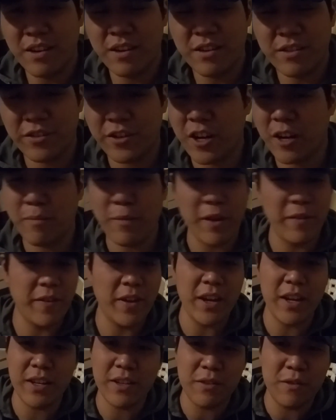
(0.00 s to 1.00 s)
Cheering my
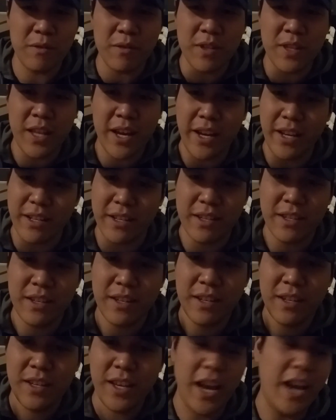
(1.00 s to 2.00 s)
Vegas Golden Knights.
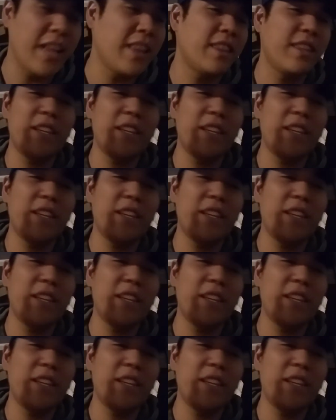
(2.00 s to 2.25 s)
And